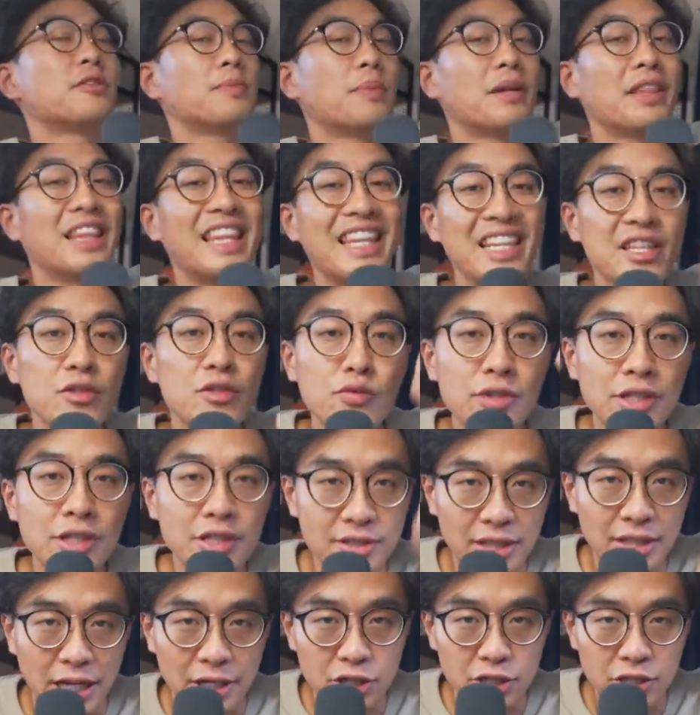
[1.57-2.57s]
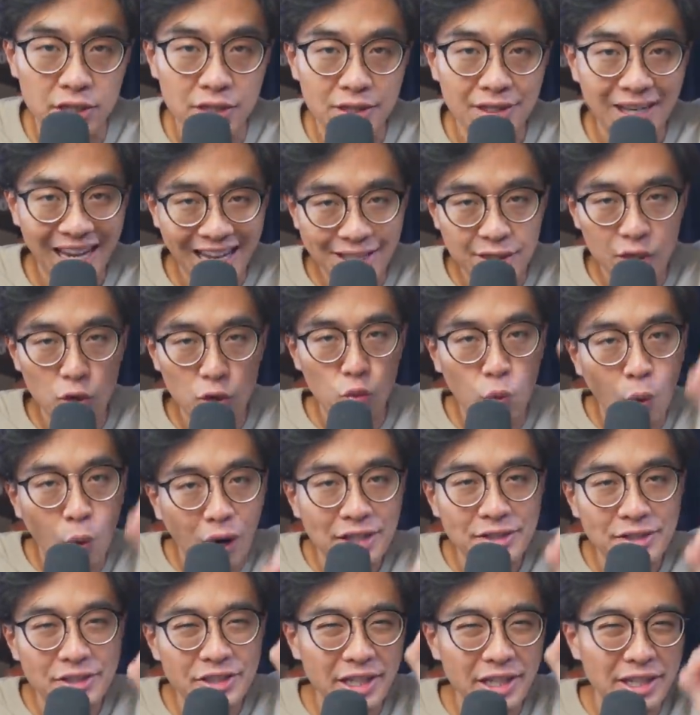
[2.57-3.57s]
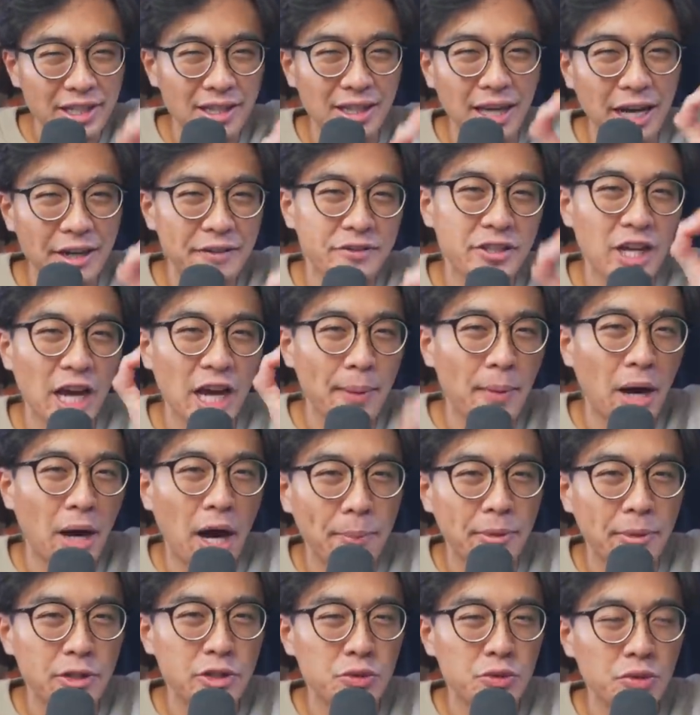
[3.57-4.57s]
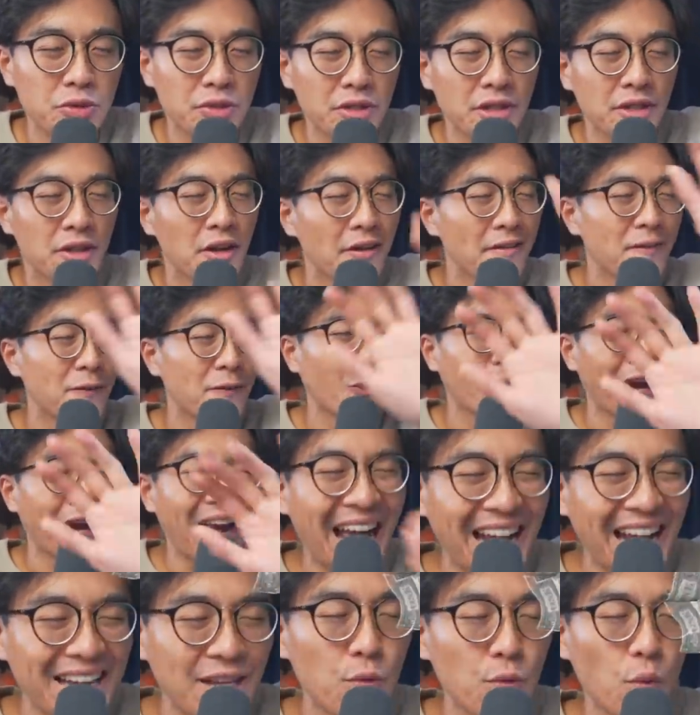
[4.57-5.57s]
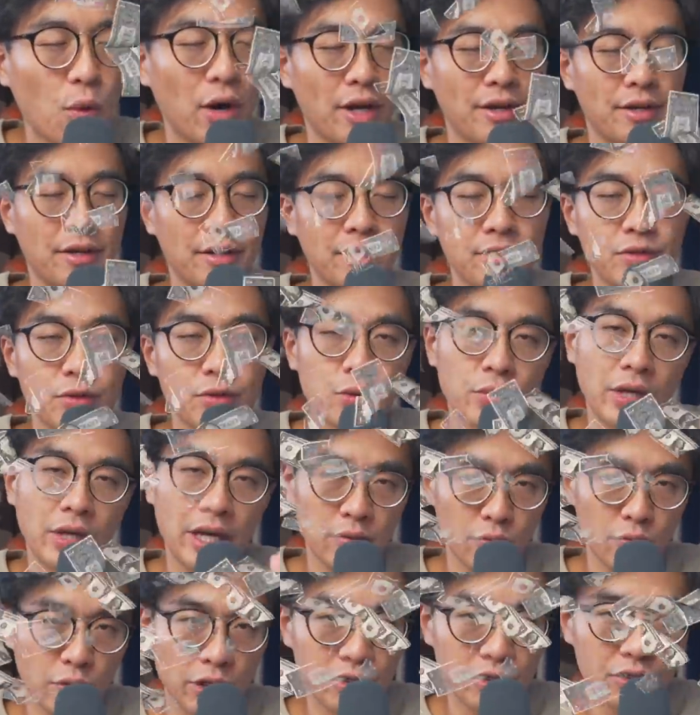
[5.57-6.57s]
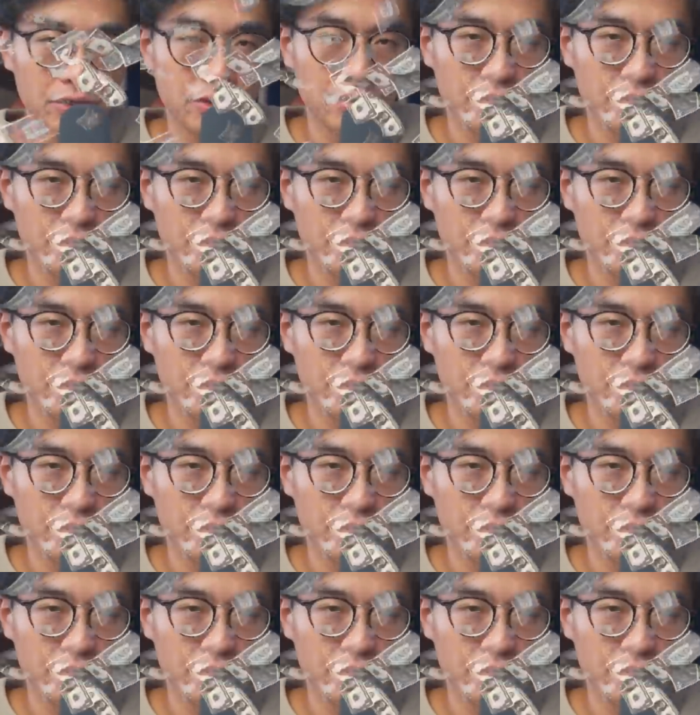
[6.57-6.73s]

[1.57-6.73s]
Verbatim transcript: but this recession is a once-in-a-lifetime opportunity for anyone to get rich.